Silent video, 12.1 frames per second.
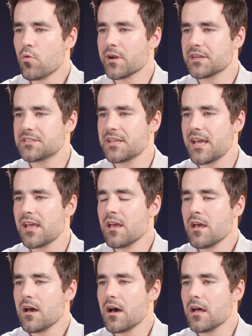we're gonna say,
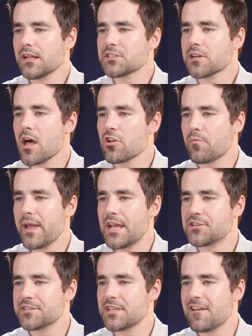uh, let's color
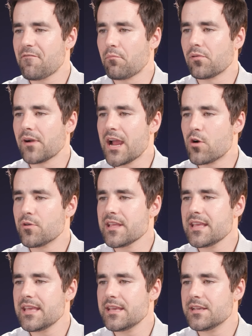pages if
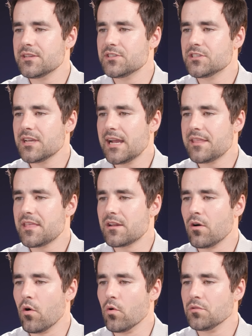priority is, and then
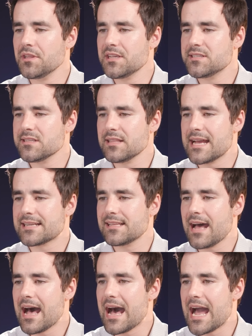only select
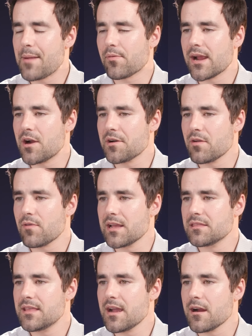high priority
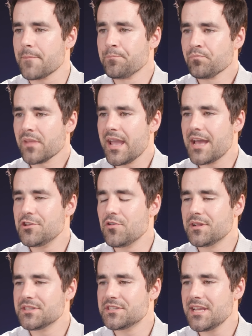right there. And
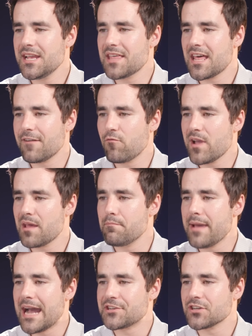you can see that if we had
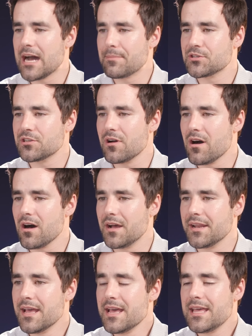match option
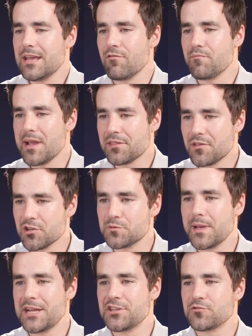on, it would make those
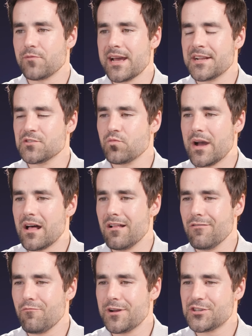pages red as
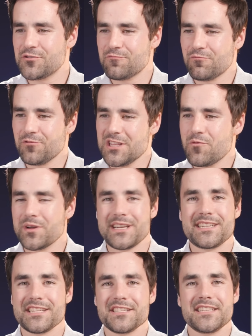well, which really
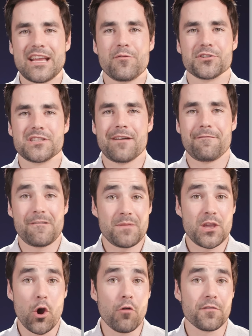wouldn't distinguish them from
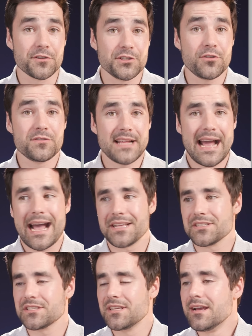the overdue
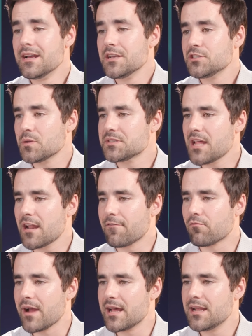tasks. So instead
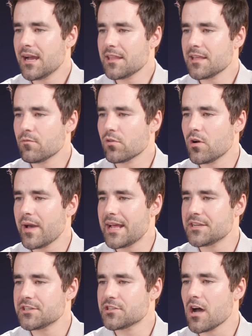of red, I think we'll go
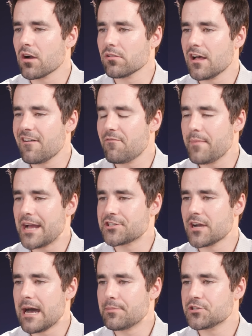ahead and toggle off match
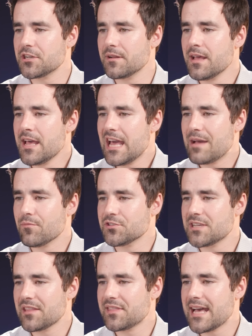option and we'll
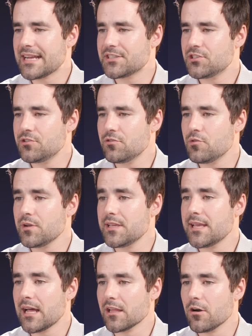set that to
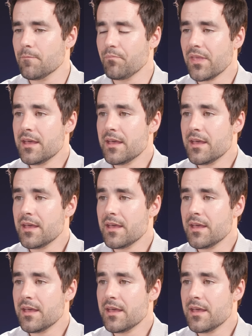yellow.